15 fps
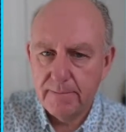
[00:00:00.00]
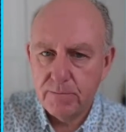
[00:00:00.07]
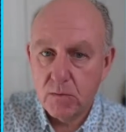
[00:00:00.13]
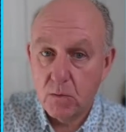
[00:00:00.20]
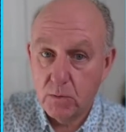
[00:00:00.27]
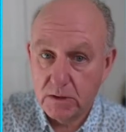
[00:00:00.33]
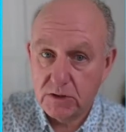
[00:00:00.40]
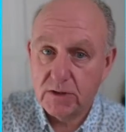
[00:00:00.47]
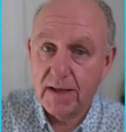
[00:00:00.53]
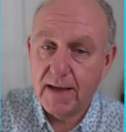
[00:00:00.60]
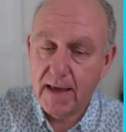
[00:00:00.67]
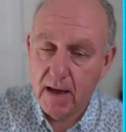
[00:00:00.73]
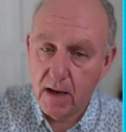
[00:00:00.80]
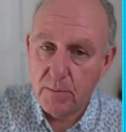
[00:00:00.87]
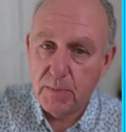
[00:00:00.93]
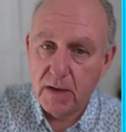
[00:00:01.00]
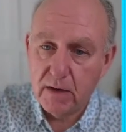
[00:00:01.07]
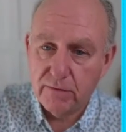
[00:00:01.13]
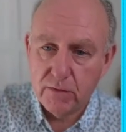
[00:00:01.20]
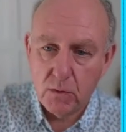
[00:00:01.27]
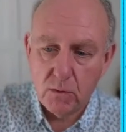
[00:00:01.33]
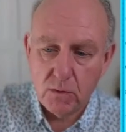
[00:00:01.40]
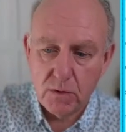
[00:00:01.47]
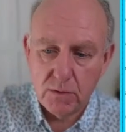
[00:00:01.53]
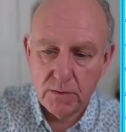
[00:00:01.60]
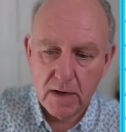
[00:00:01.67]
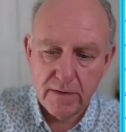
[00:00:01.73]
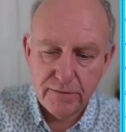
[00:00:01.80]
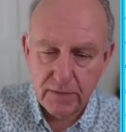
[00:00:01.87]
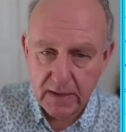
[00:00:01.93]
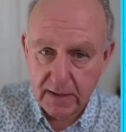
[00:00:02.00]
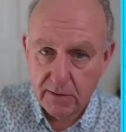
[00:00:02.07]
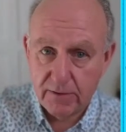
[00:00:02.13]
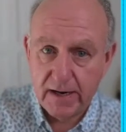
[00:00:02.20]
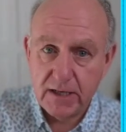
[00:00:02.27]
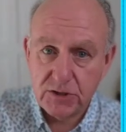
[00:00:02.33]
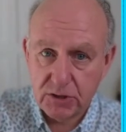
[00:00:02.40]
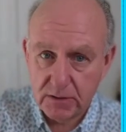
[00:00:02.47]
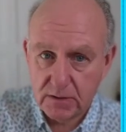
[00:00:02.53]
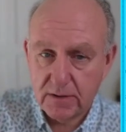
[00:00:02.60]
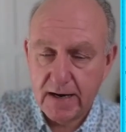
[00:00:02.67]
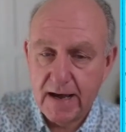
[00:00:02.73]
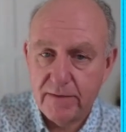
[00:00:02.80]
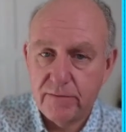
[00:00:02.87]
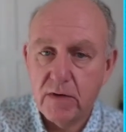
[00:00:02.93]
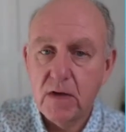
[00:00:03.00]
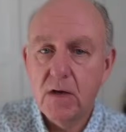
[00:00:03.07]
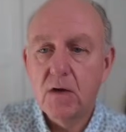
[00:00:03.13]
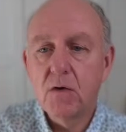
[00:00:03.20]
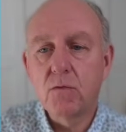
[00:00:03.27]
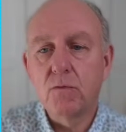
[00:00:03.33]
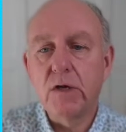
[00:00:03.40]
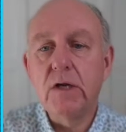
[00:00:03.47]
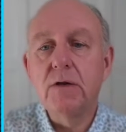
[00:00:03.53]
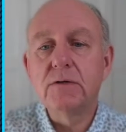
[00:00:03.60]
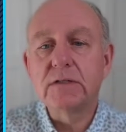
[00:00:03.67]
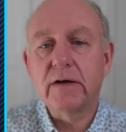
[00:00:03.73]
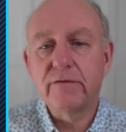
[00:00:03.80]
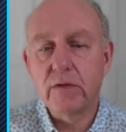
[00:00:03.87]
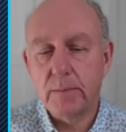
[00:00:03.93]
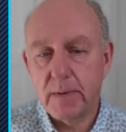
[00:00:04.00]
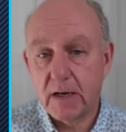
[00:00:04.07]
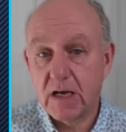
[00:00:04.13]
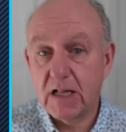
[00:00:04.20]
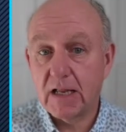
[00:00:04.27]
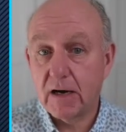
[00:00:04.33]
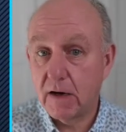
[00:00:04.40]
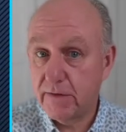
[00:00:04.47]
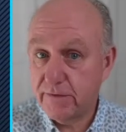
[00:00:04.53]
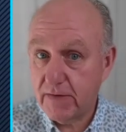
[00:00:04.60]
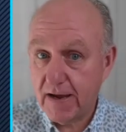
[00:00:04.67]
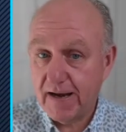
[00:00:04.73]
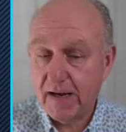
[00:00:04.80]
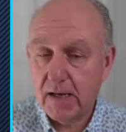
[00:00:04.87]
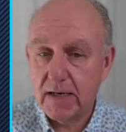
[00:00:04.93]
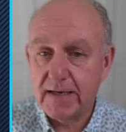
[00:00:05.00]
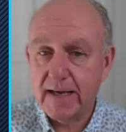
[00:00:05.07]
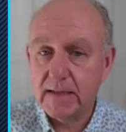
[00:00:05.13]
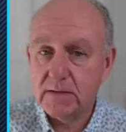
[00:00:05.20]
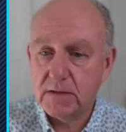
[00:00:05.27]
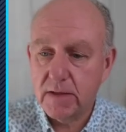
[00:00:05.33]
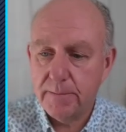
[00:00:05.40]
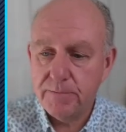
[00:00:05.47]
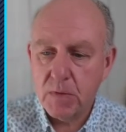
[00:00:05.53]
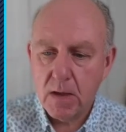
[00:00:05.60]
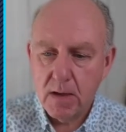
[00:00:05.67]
which they can be if you do enough iterations or have redos of them and clarify and condense them,